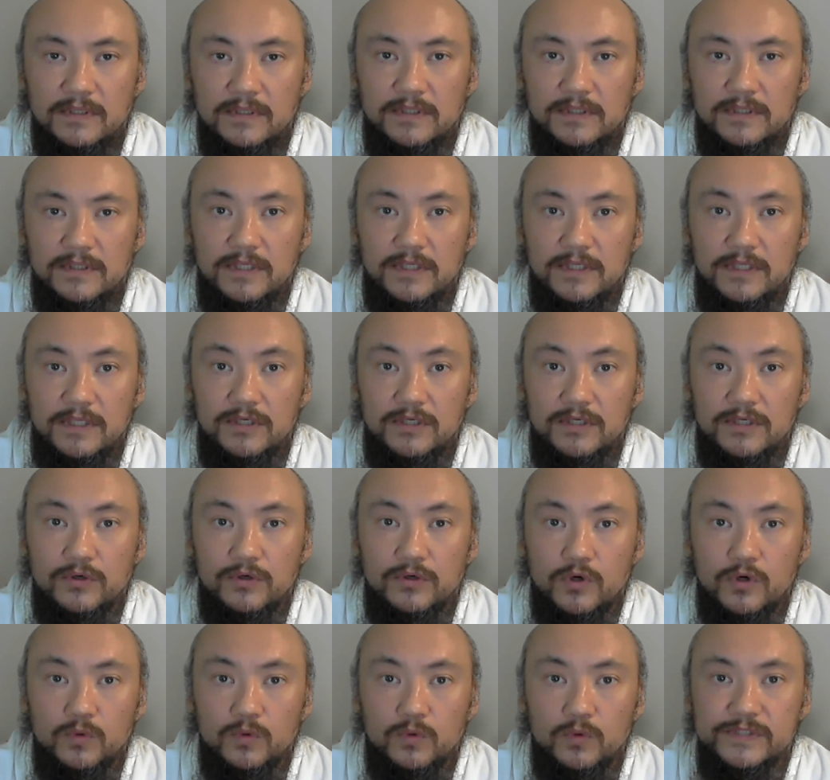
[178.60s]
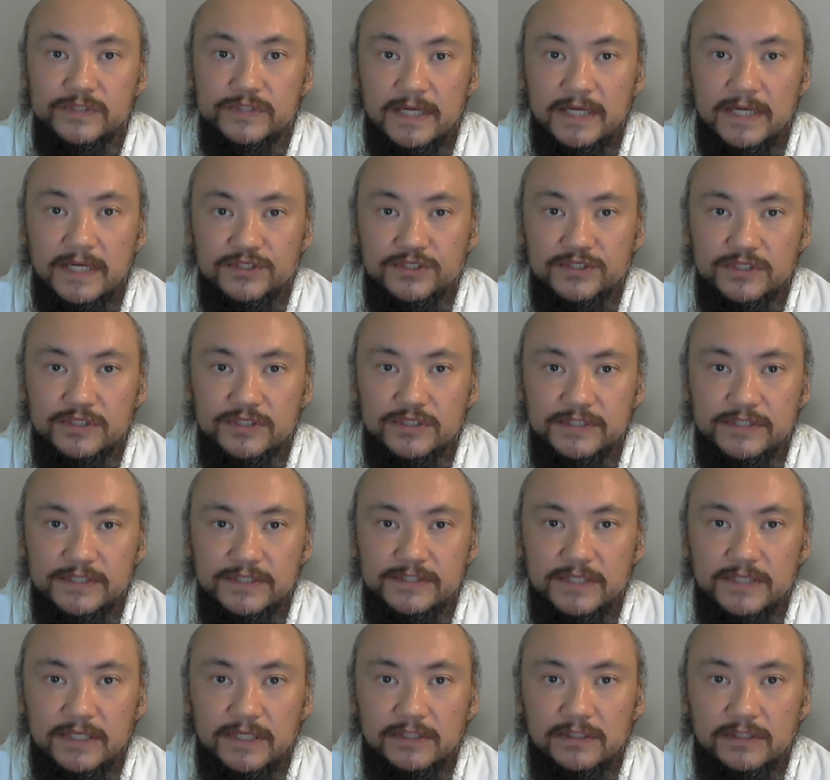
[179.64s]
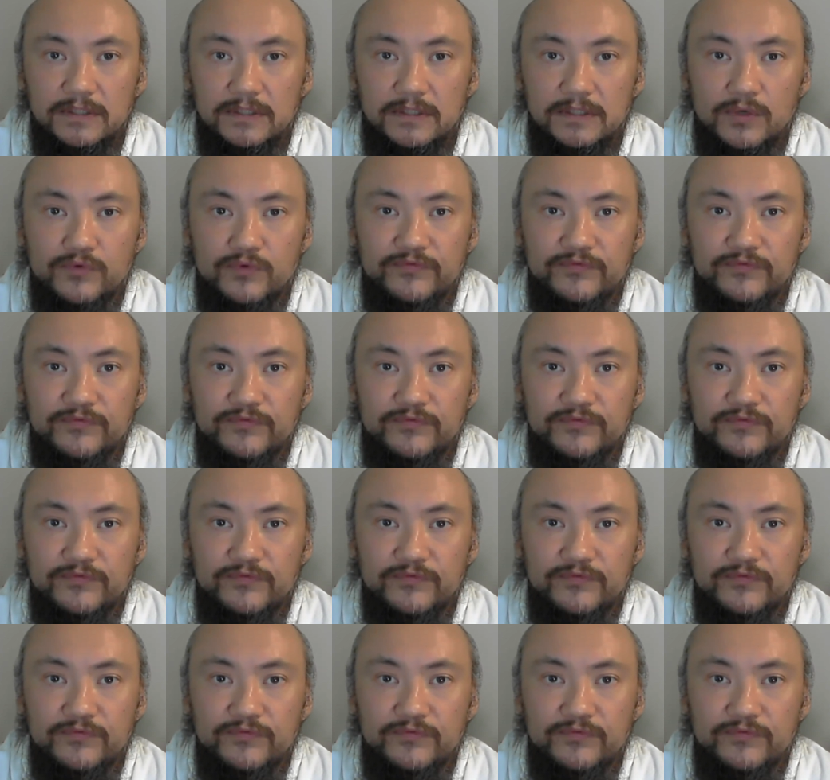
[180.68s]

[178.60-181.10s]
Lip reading: The ego holds consciousness at a low